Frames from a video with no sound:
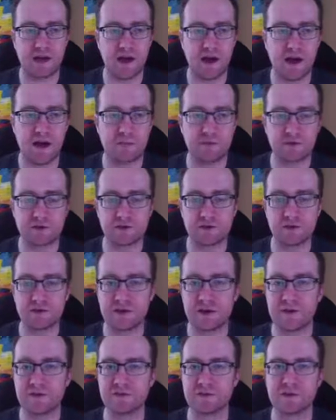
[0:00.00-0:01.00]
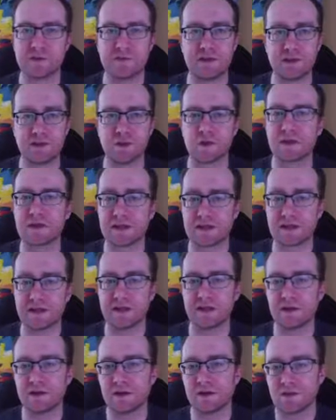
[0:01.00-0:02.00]
uh, opportunity, and there's going to be your
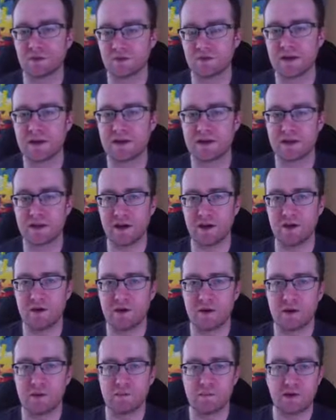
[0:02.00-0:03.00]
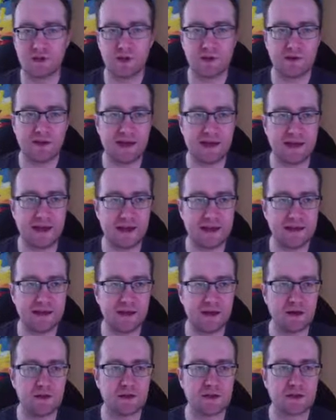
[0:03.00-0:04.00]
link right there below that
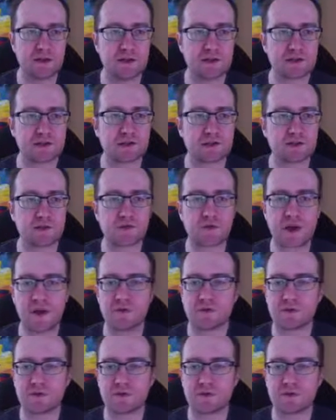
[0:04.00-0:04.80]
Hangout. So it's a great